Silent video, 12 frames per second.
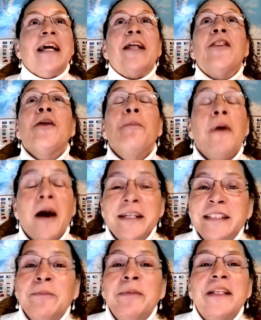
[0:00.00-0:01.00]
The
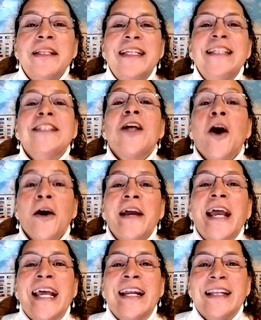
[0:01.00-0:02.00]
possibilities are
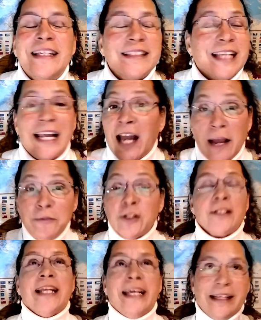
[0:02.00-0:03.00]
endless. And I'm just
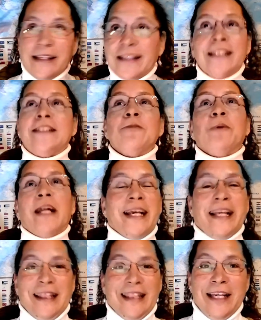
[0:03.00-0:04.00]
like, this is what I
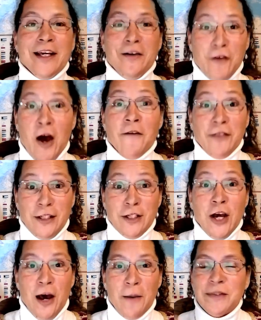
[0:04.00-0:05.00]
can think of off the
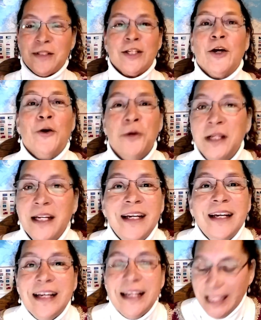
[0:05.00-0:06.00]
top. So,
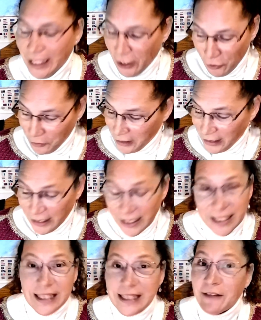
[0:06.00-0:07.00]

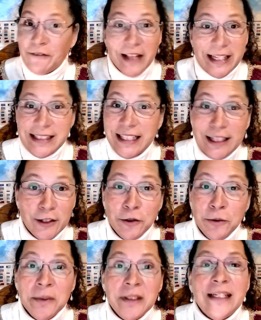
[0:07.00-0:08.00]
the Flexee
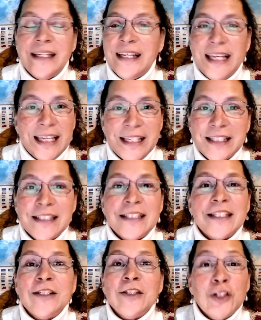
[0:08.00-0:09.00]
Loom is
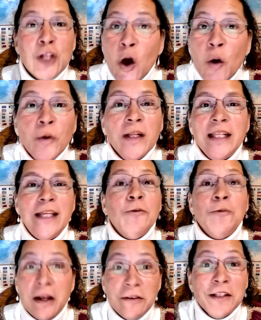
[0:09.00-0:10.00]
totally
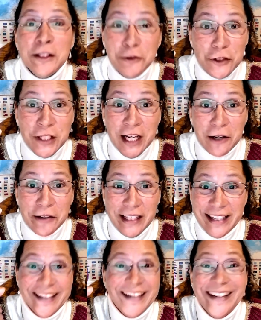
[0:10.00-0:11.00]
revolutionary.
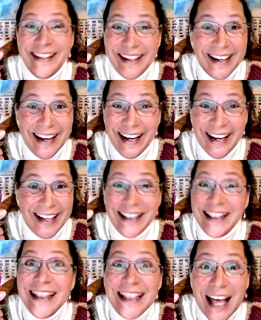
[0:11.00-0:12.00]

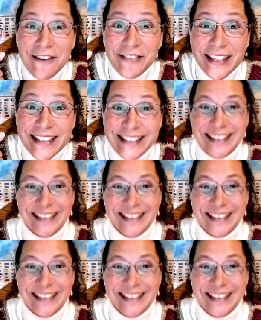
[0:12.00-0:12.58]
Love it.